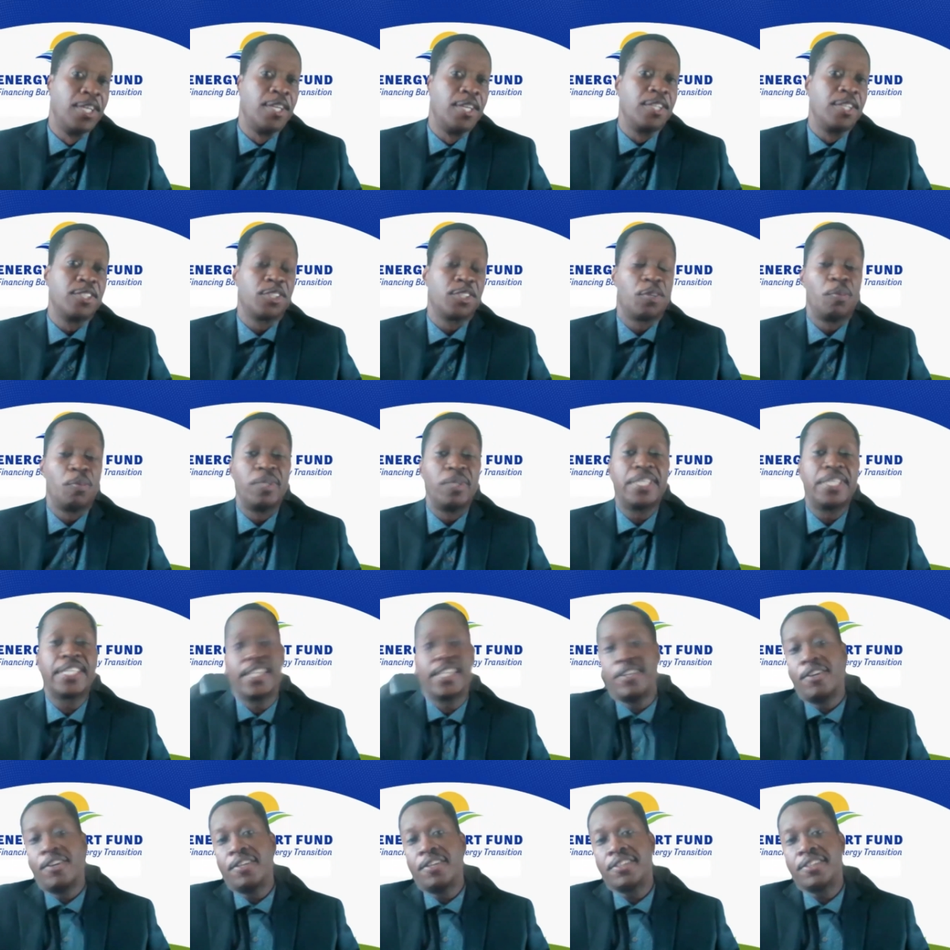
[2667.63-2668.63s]
So we
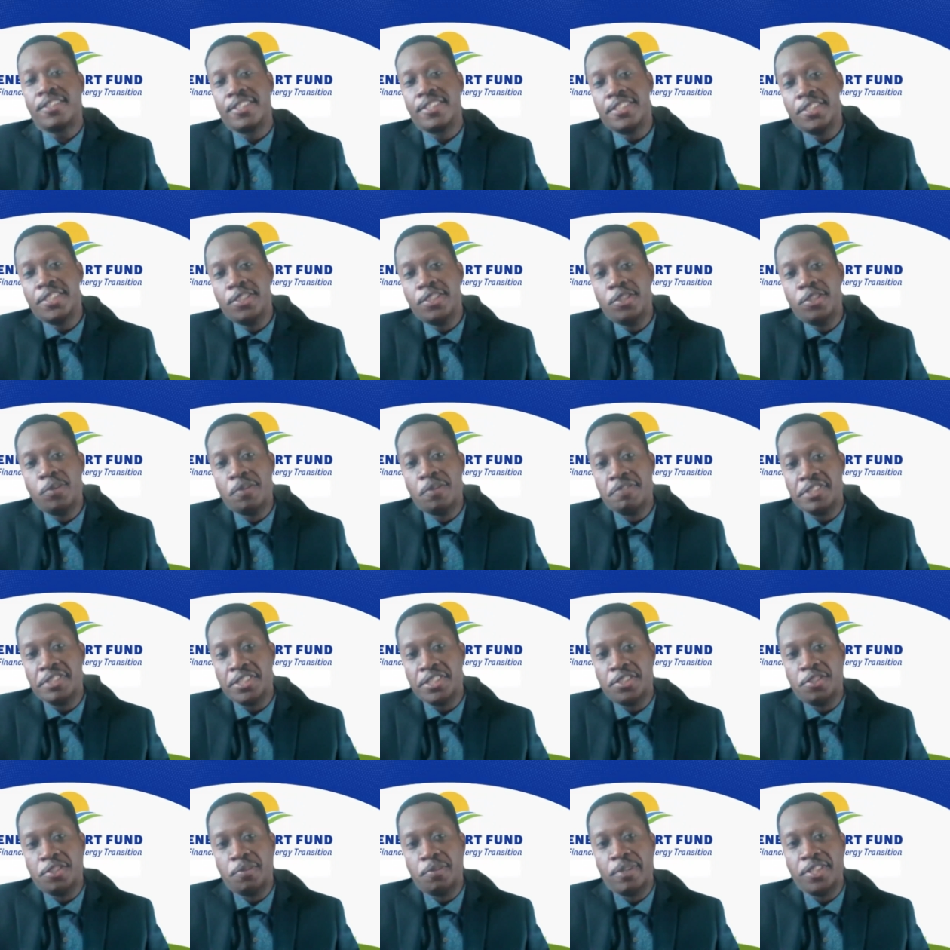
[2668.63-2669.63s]
cannot continue with a
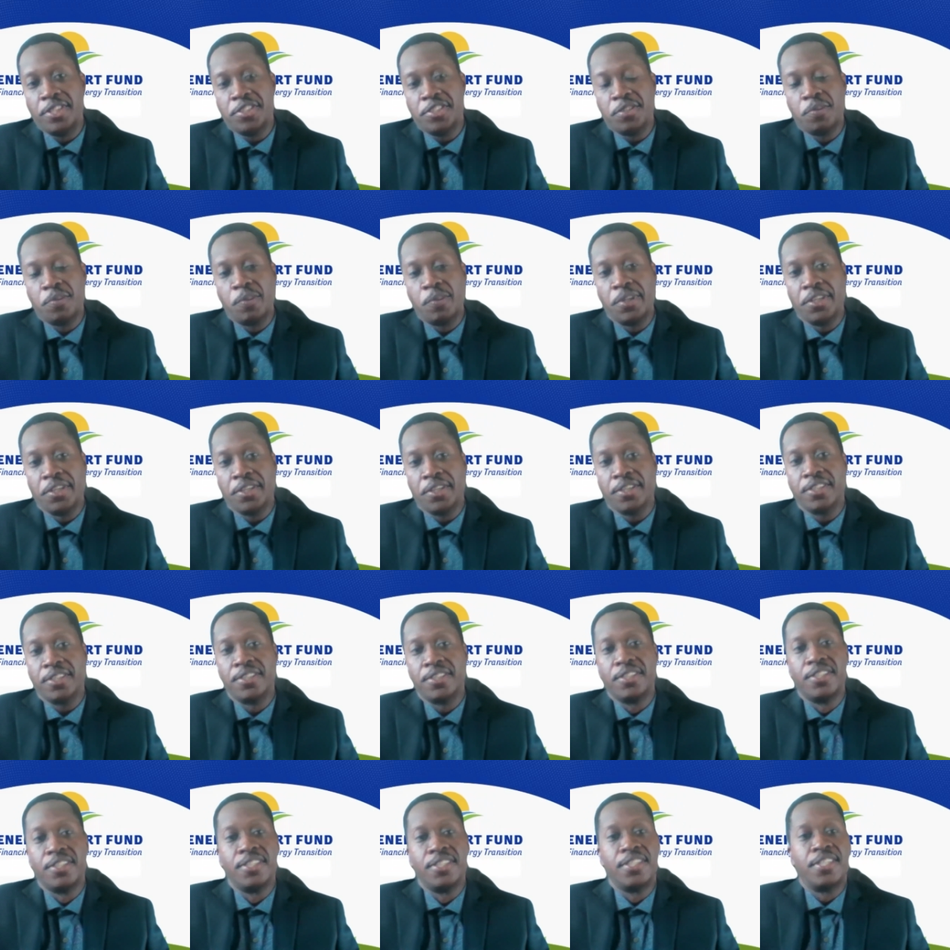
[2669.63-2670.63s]
situation where
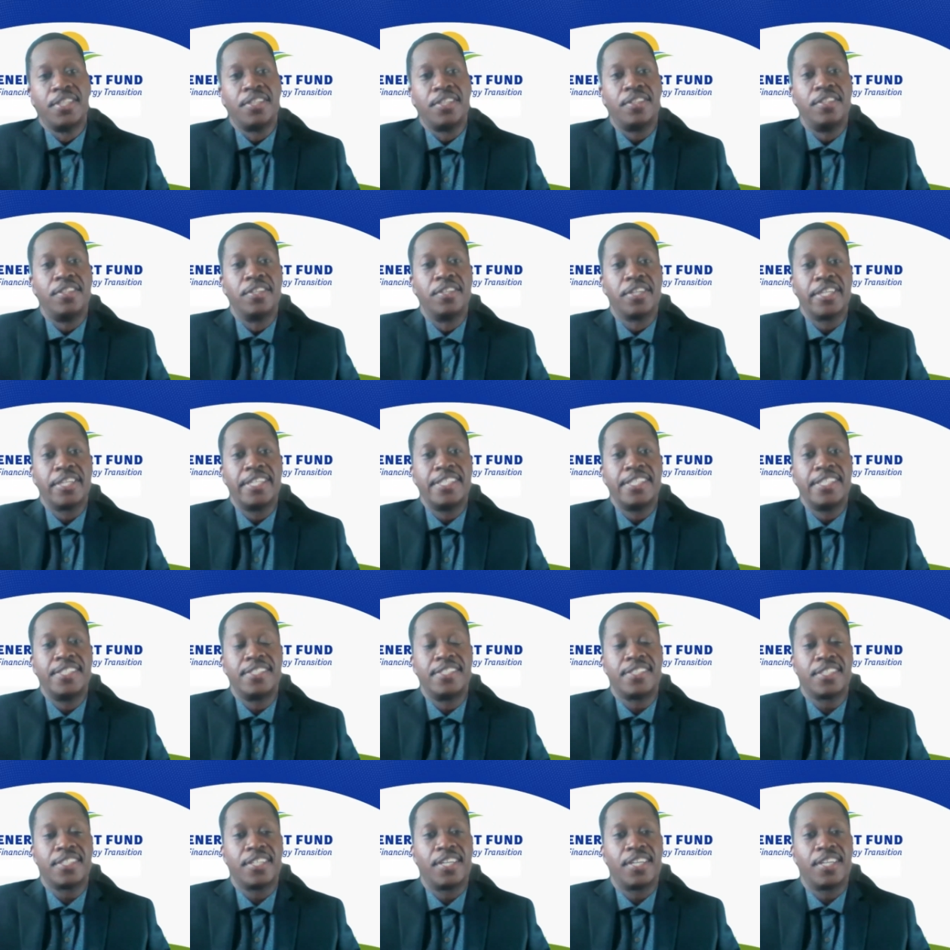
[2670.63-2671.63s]
there
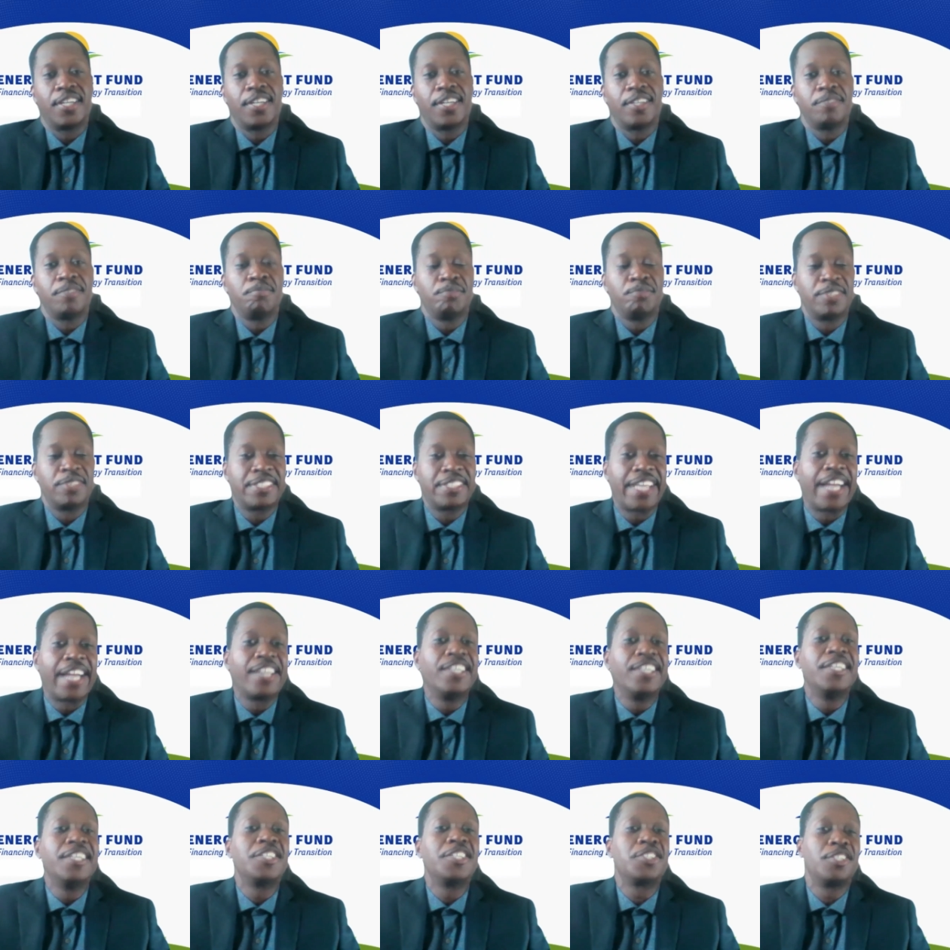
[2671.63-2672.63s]
is
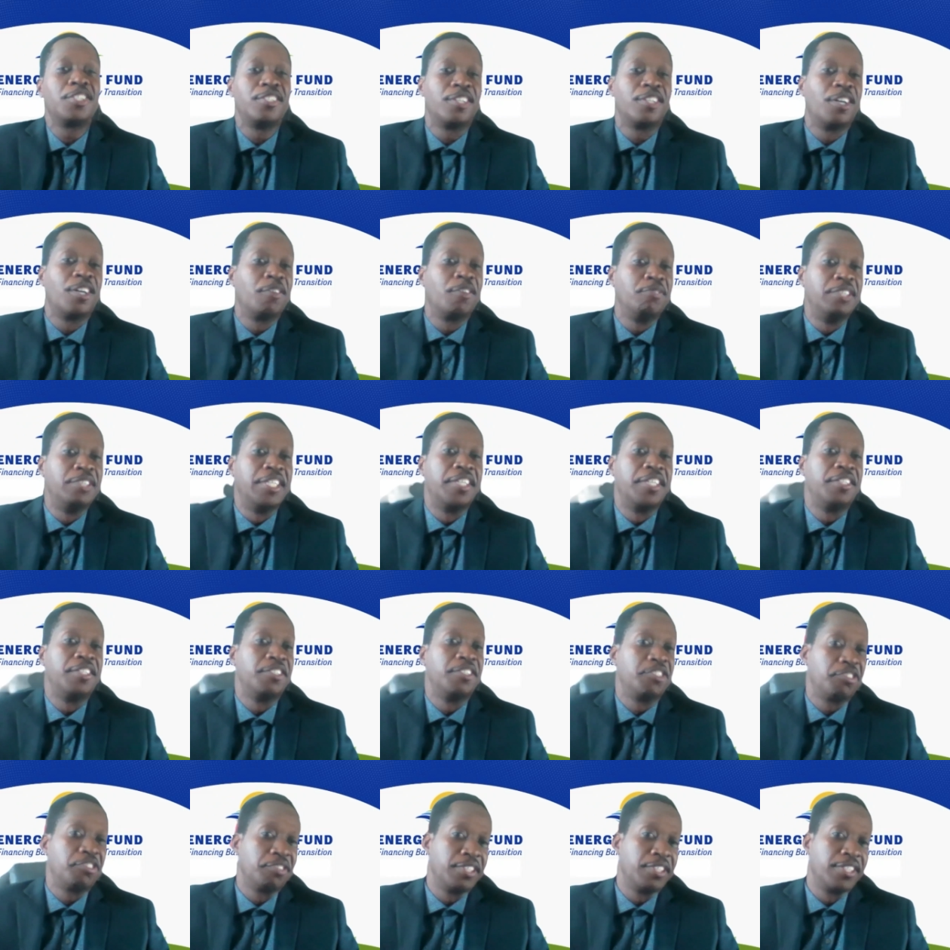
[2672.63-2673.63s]
stagnation of the
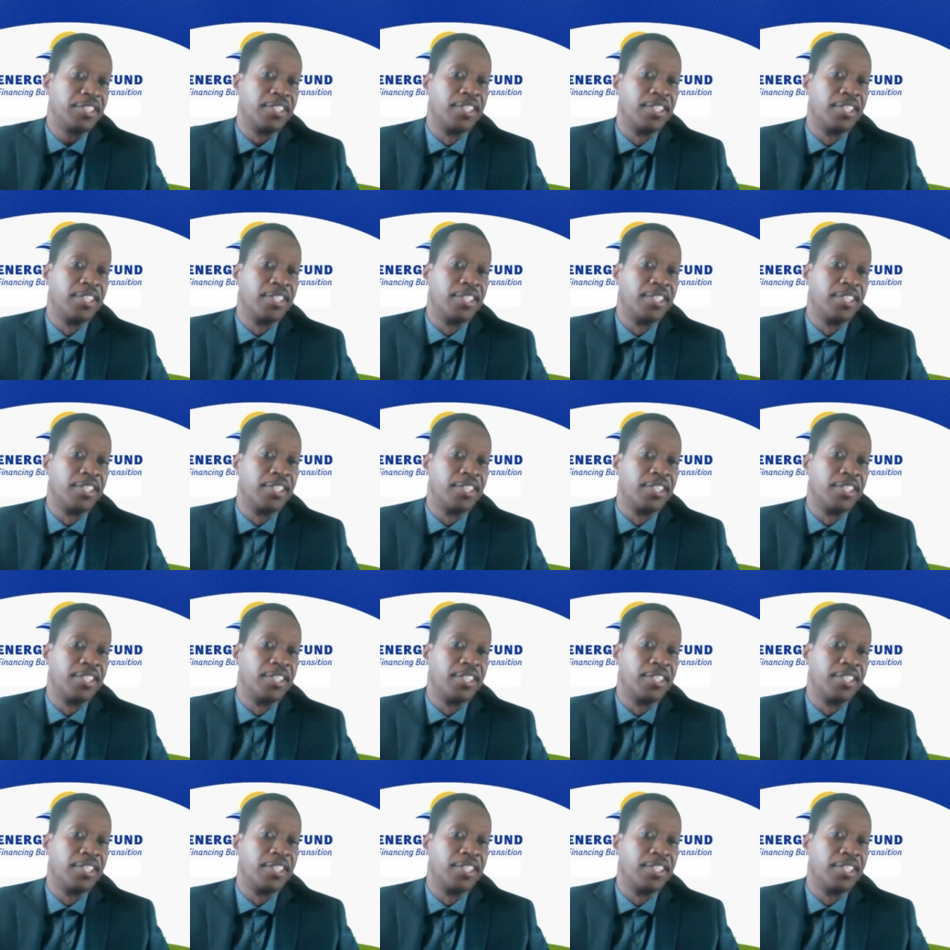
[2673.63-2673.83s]
industry.